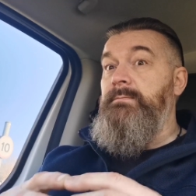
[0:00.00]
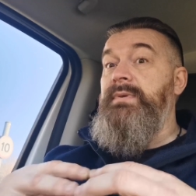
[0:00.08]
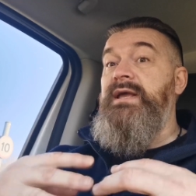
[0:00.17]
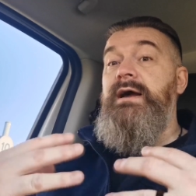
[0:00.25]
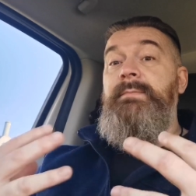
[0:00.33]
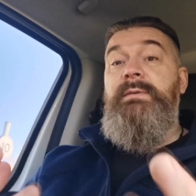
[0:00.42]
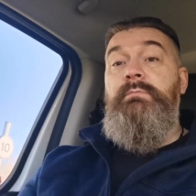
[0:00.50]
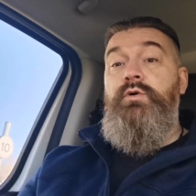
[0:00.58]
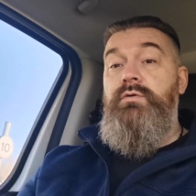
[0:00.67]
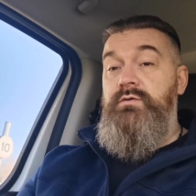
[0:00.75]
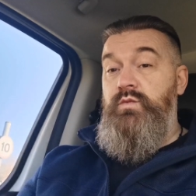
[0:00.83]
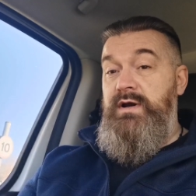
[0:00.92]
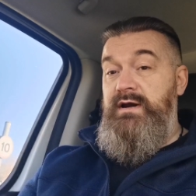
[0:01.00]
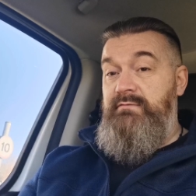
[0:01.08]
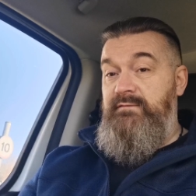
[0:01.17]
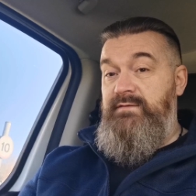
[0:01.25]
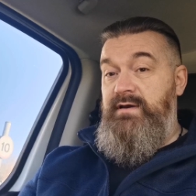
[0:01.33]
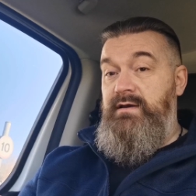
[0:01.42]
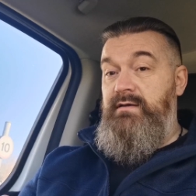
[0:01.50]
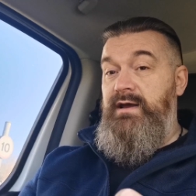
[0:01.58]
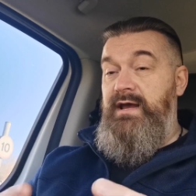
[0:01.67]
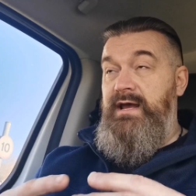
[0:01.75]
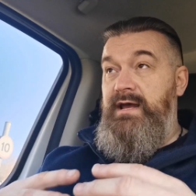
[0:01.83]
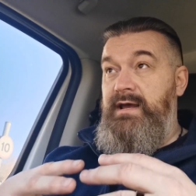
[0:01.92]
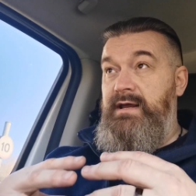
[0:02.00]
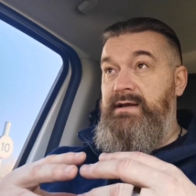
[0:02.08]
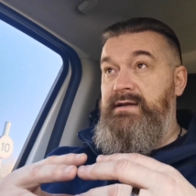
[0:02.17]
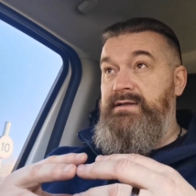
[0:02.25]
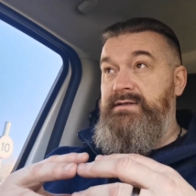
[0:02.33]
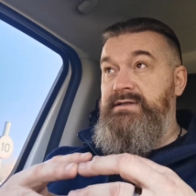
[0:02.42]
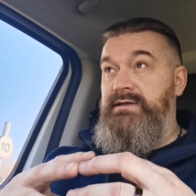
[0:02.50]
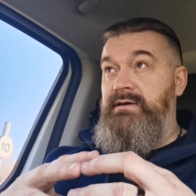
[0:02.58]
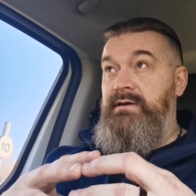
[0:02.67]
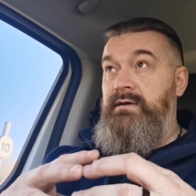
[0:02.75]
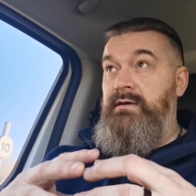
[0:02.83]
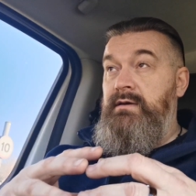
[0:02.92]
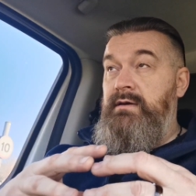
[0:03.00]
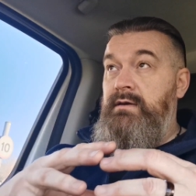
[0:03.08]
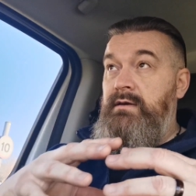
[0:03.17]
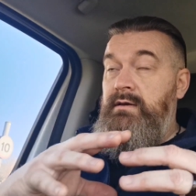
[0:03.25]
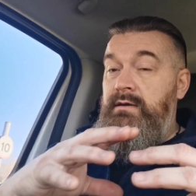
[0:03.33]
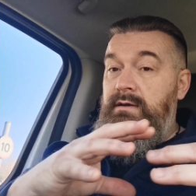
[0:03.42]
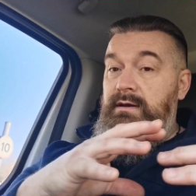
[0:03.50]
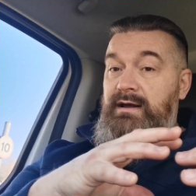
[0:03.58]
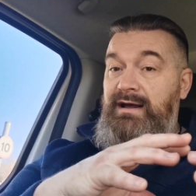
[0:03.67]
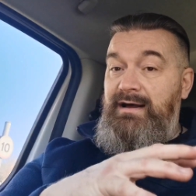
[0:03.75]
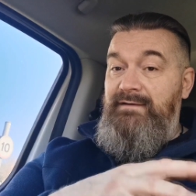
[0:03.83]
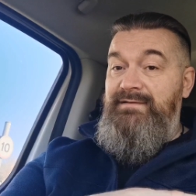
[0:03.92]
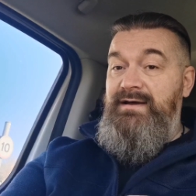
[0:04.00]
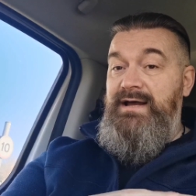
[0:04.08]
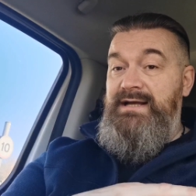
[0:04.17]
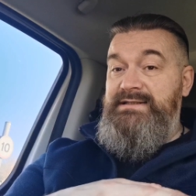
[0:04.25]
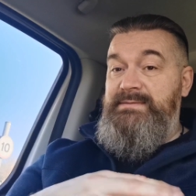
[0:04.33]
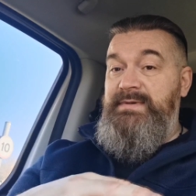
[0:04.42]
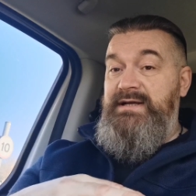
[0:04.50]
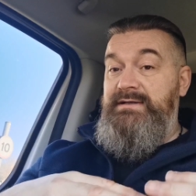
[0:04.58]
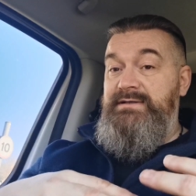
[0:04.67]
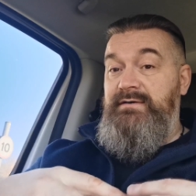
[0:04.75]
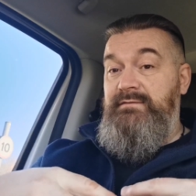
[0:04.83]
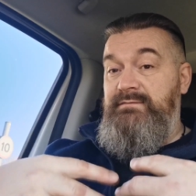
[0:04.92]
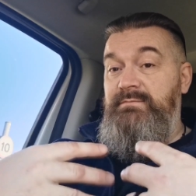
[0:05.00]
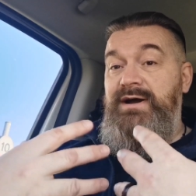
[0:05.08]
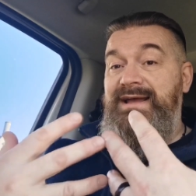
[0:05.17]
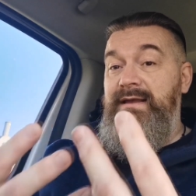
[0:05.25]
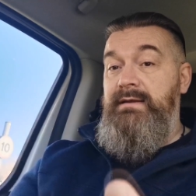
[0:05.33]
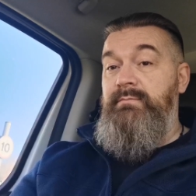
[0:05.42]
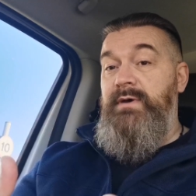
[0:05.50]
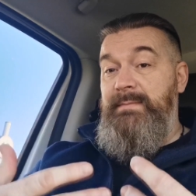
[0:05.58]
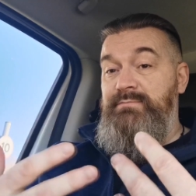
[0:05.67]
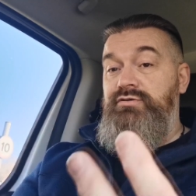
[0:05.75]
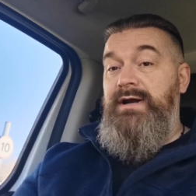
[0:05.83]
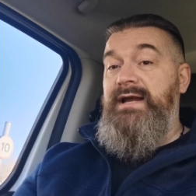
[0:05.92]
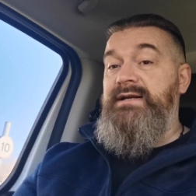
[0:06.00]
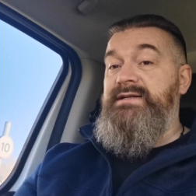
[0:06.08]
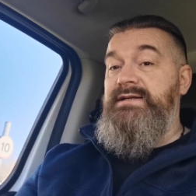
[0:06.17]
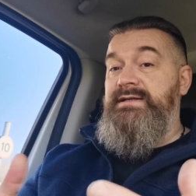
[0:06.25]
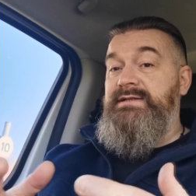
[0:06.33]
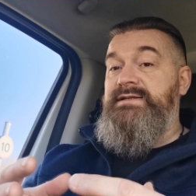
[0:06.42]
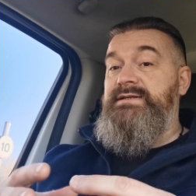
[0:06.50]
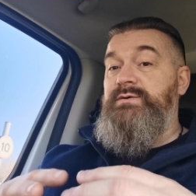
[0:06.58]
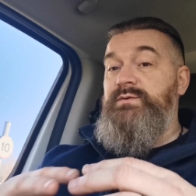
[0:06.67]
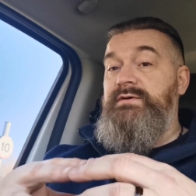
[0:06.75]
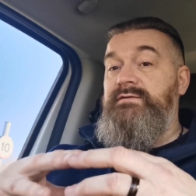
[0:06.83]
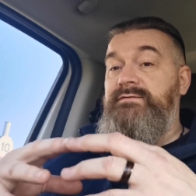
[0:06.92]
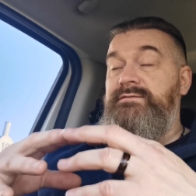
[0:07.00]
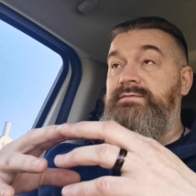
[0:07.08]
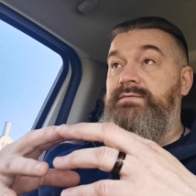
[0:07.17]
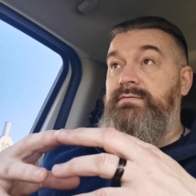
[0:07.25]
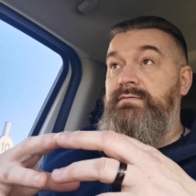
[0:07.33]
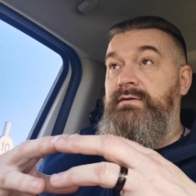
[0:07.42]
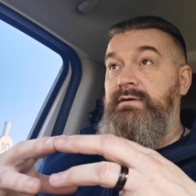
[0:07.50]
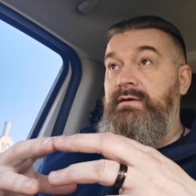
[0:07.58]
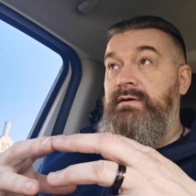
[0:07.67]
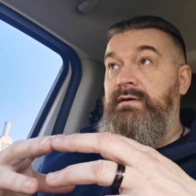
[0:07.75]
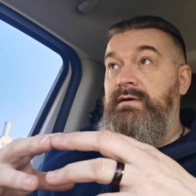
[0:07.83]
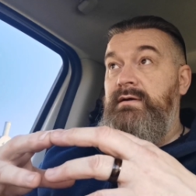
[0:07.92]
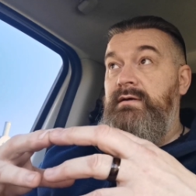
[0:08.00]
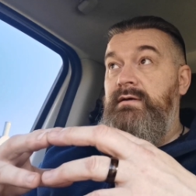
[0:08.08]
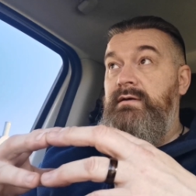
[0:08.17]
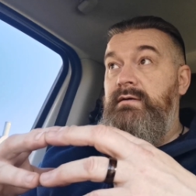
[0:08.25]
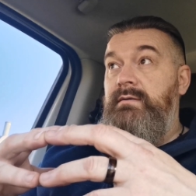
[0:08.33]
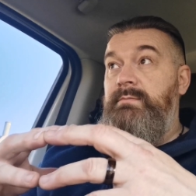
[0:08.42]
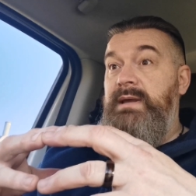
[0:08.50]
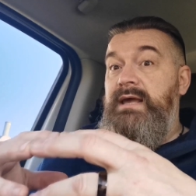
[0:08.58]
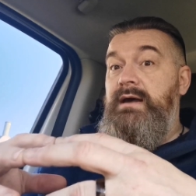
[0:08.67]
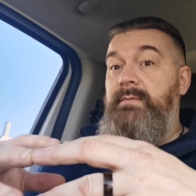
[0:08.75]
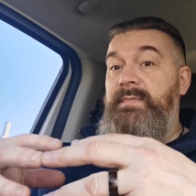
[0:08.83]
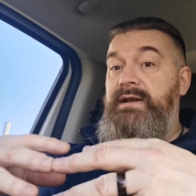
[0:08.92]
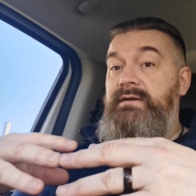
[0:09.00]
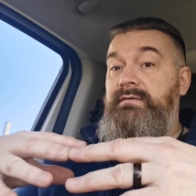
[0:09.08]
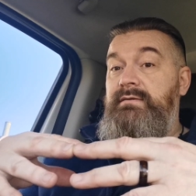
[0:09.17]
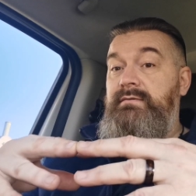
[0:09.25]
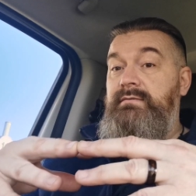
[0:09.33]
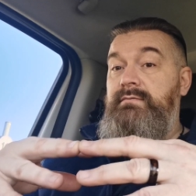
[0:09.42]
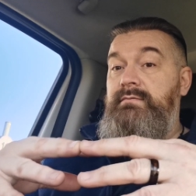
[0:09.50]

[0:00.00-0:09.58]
becoming more aware of it and other aspects of my my practice sort of becoming